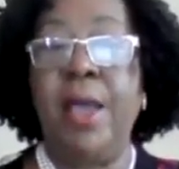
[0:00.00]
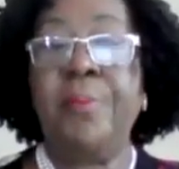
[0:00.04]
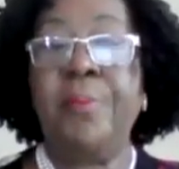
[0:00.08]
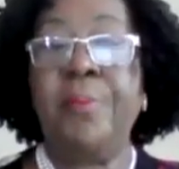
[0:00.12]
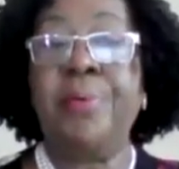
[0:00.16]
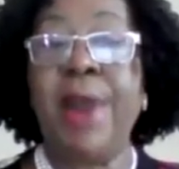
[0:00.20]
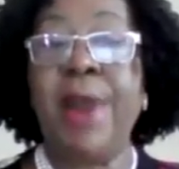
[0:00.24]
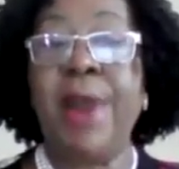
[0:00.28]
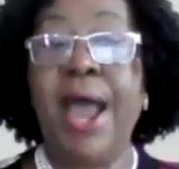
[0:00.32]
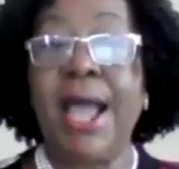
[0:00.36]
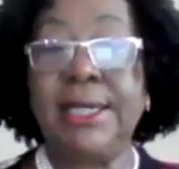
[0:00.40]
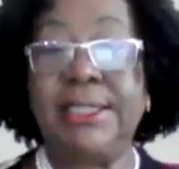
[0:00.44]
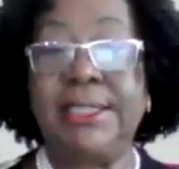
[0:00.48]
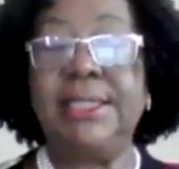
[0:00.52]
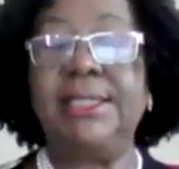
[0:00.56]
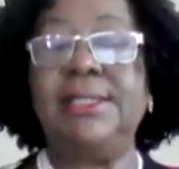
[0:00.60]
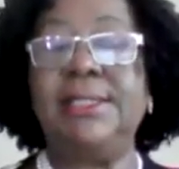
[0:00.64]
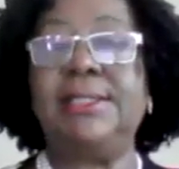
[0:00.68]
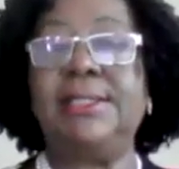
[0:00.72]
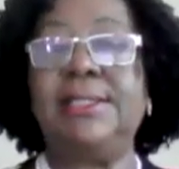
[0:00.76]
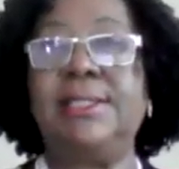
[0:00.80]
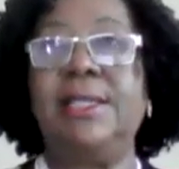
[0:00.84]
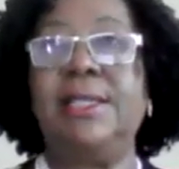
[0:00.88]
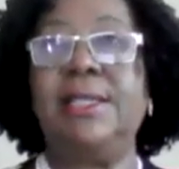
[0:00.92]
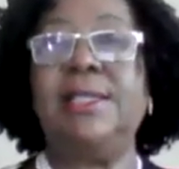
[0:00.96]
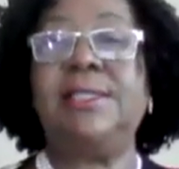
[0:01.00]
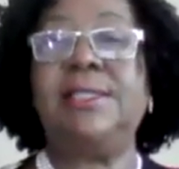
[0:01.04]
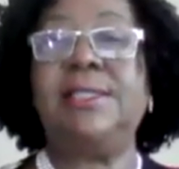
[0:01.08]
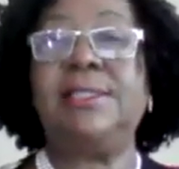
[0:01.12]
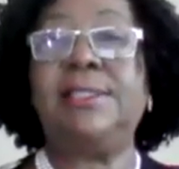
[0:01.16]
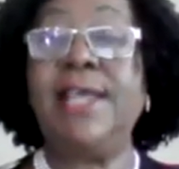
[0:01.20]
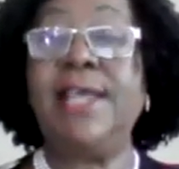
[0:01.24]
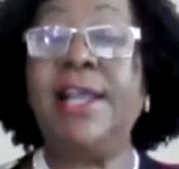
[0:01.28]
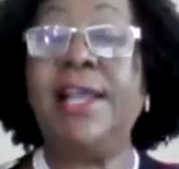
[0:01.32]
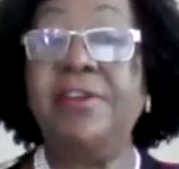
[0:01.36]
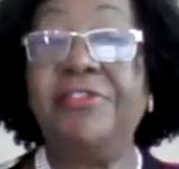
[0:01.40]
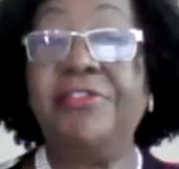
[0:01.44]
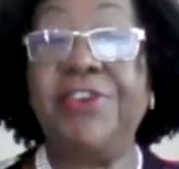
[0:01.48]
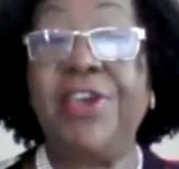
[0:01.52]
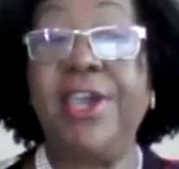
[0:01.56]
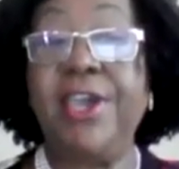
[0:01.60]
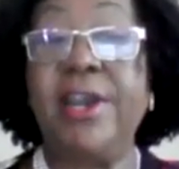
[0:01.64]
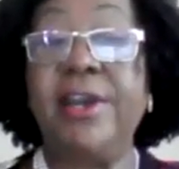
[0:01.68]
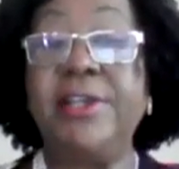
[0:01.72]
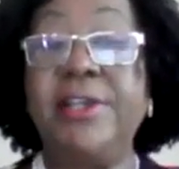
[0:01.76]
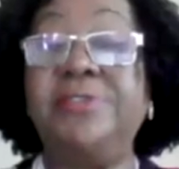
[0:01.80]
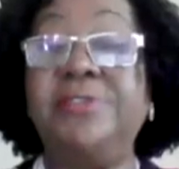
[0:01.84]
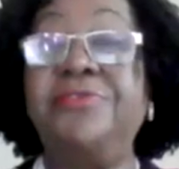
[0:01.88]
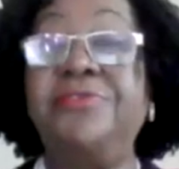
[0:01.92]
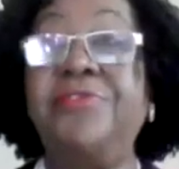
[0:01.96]
Practice
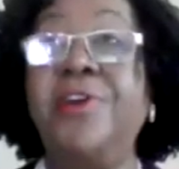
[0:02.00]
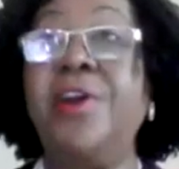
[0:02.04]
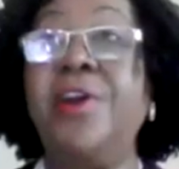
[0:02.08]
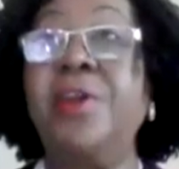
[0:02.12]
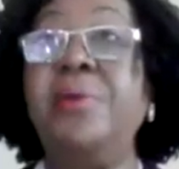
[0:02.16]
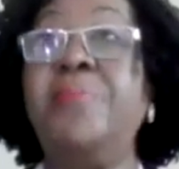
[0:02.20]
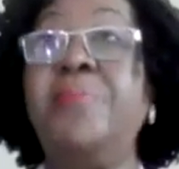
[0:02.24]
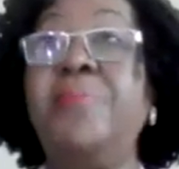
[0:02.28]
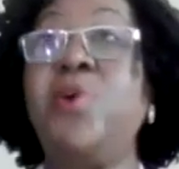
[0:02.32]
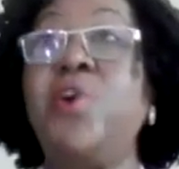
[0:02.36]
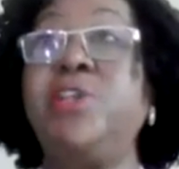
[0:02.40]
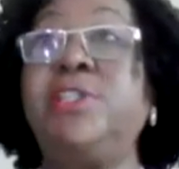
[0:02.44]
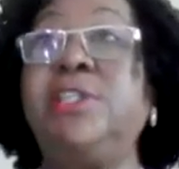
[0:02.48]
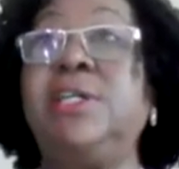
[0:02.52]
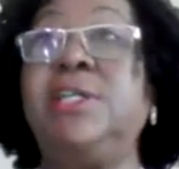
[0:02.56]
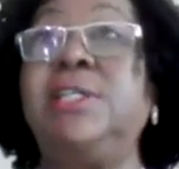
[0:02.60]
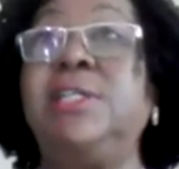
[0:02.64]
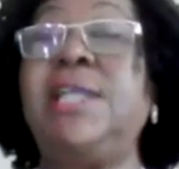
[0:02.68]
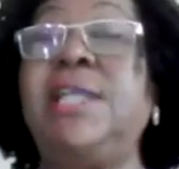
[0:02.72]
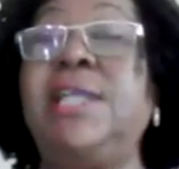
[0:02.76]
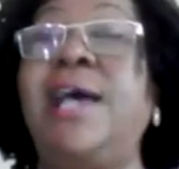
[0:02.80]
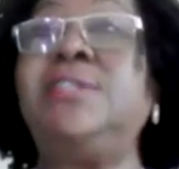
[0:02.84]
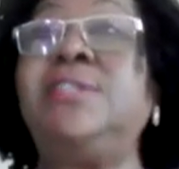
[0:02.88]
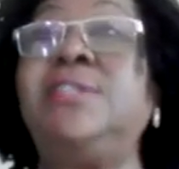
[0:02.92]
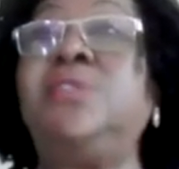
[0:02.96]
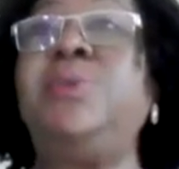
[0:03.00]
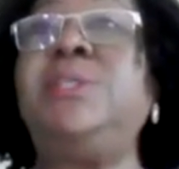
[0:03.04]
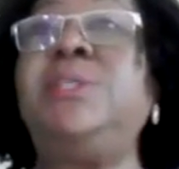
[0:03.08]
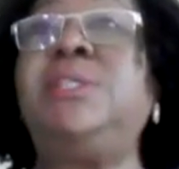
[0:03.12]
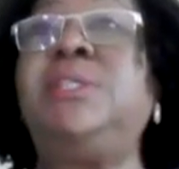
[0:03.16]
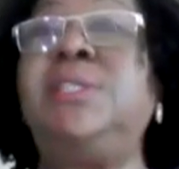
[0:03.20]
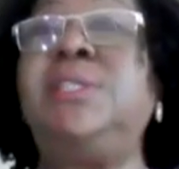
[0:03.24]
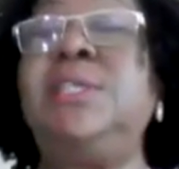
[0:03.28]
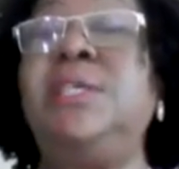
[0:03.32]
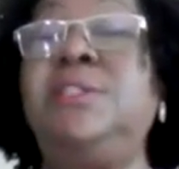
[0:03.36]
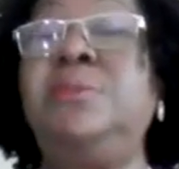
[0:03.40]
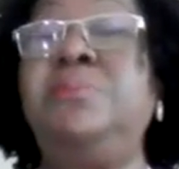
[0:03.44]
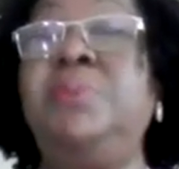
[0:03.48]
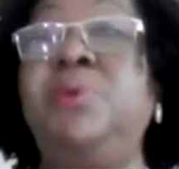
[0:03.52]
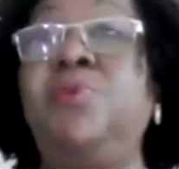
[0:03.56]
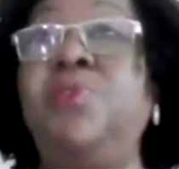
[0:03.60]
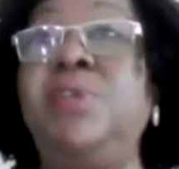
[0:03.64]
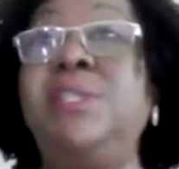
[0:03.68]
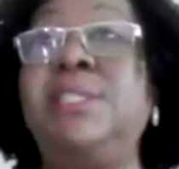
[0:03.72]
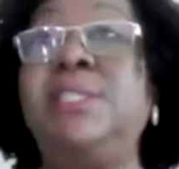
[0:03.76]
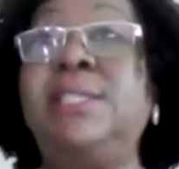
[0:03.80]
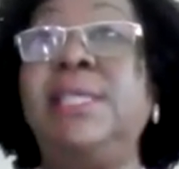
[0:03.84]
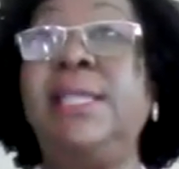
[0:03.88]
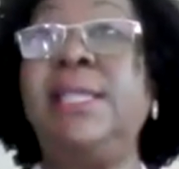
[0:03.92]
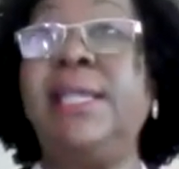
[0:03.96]
self-care is very important as we seek to be
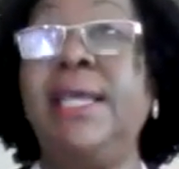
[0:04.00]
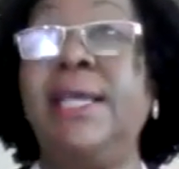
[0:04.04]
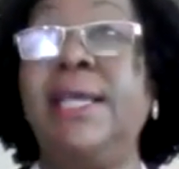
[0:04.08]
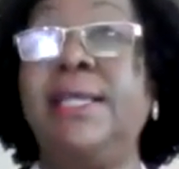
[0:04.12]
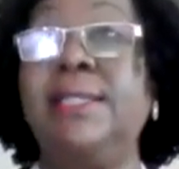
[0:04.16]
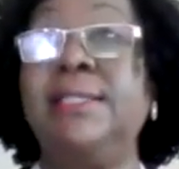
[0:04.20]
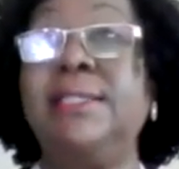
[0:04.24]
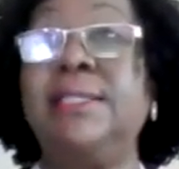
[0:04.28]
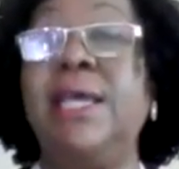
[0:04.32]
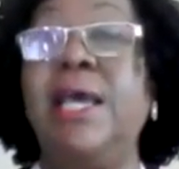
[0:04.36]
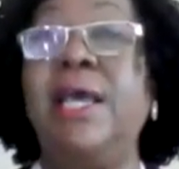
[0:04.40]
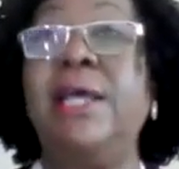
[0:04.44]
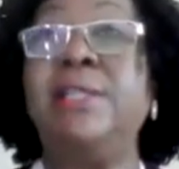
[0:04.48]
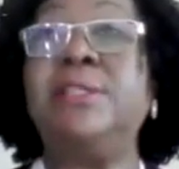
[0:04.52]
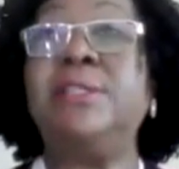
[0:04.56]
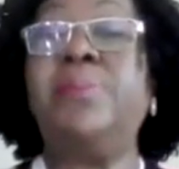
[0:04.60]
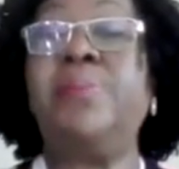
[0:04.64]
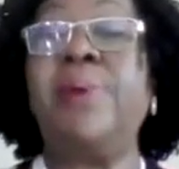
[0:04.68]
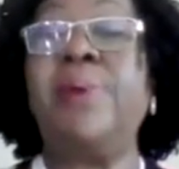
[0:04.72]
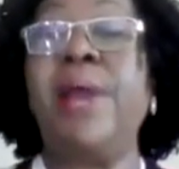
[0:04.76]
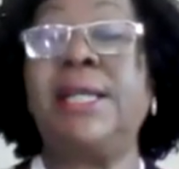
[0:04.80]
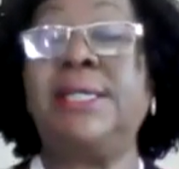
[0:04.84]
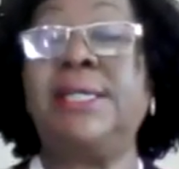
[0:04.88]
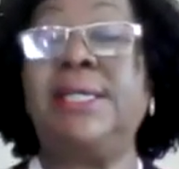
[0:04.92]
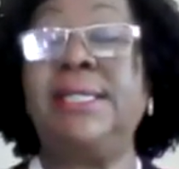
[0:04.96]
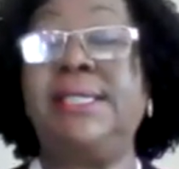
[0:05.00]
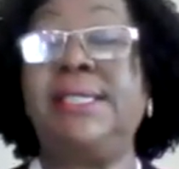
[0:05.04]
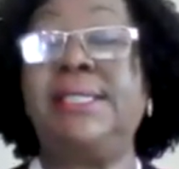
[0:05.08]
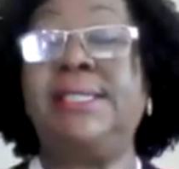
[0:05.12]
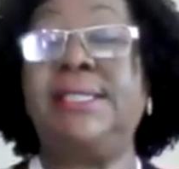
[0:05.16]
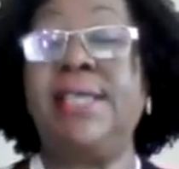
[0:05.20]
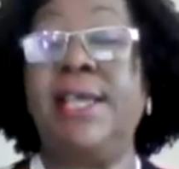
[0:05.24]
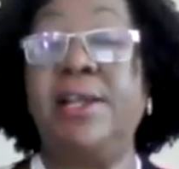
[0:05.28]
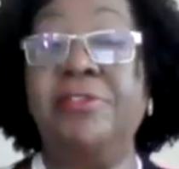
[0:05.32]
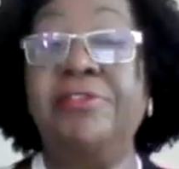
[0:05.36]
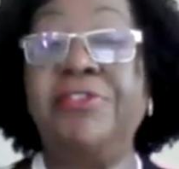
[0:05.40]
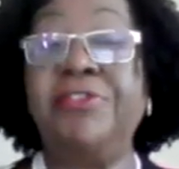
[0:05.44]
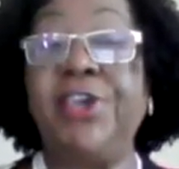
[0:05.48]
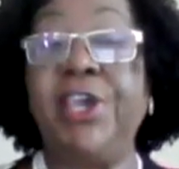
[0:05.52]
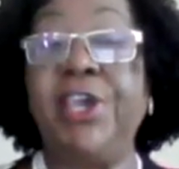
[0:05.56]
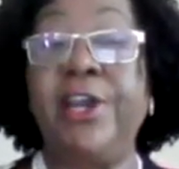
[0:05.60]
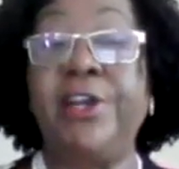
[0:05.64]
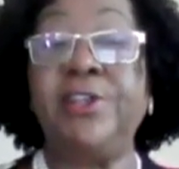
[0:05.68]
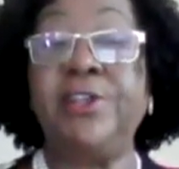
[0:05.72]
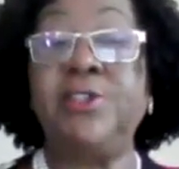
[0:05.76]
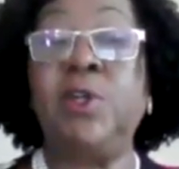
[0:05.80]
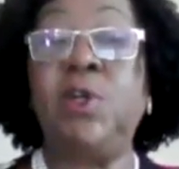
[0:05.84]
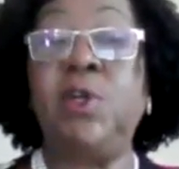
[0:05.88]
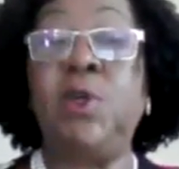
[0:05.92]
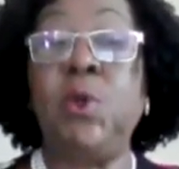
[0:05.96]
resilient, to practice
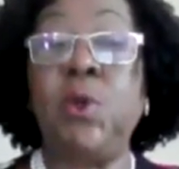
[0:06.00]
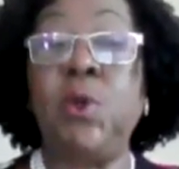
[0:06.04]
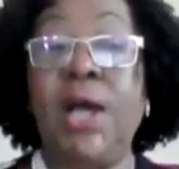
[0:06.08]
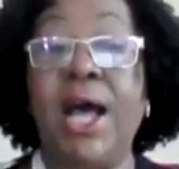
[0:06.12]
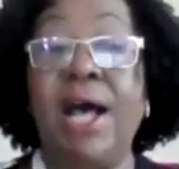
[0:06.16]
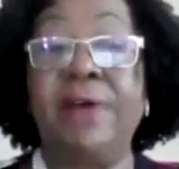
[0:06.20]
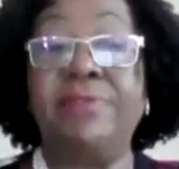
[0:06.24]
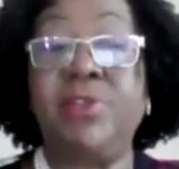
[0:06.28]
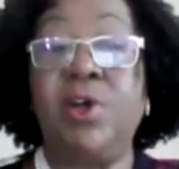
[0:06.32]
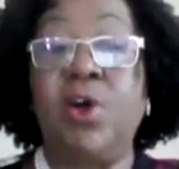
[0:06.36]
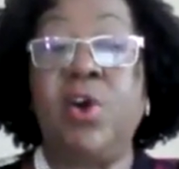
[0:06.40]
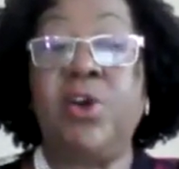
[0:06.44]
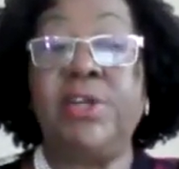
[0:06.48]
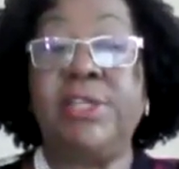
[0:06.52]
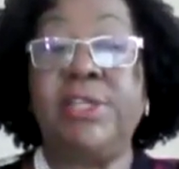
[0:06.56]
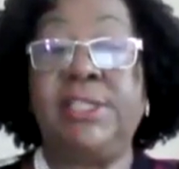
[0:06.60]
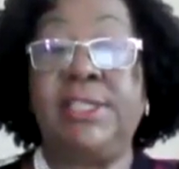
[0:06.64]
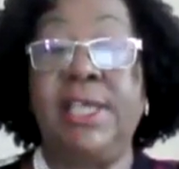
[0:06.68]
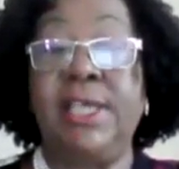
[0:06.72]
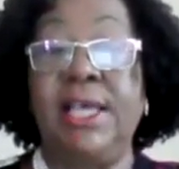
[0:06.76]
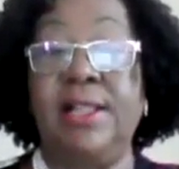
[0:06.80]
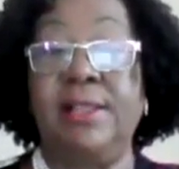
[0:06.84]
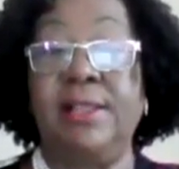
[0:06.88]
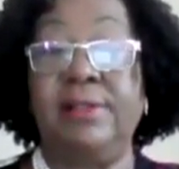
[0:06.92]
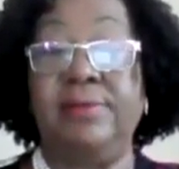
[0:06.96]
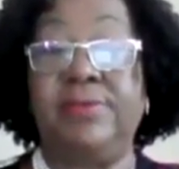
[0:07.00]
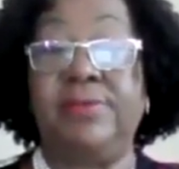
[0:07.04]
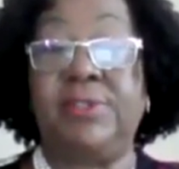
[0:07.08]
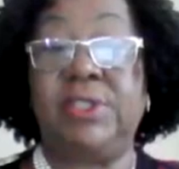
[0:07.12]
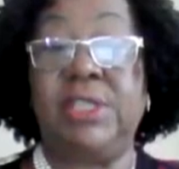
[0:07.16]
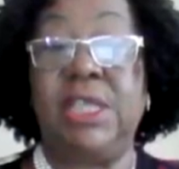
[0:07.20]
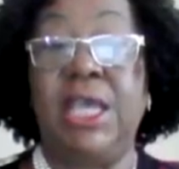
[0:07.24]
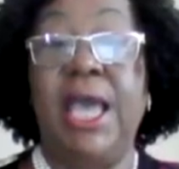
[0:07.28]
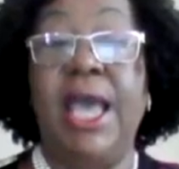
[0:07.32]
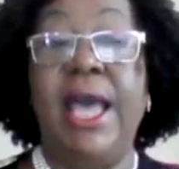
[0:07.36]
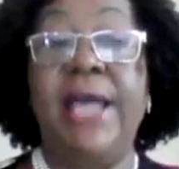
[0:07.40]
self-care, to look after ourselves,